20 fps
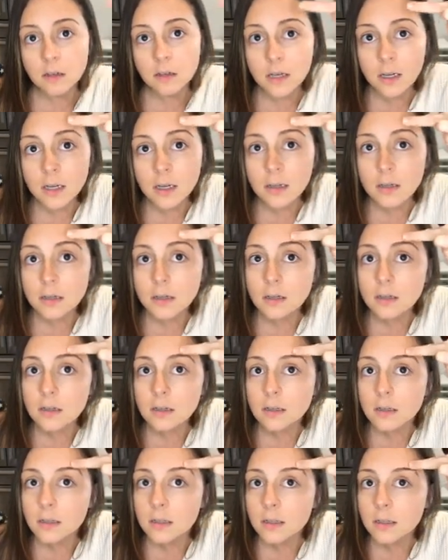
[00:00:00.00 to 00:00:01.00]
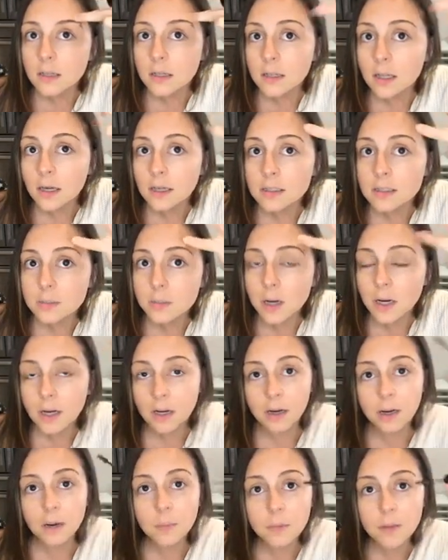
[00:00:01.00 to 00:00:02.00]
and clean that spot
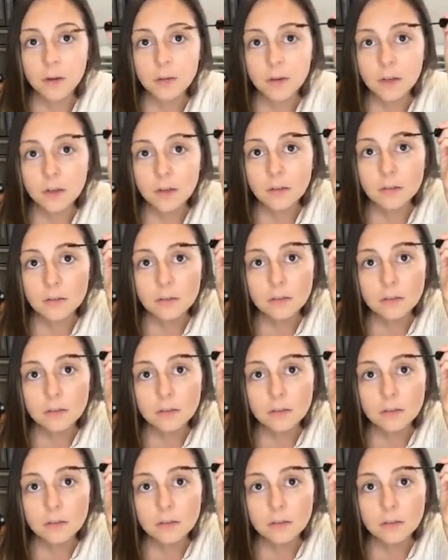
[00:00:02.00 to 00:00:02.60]
up. There we go.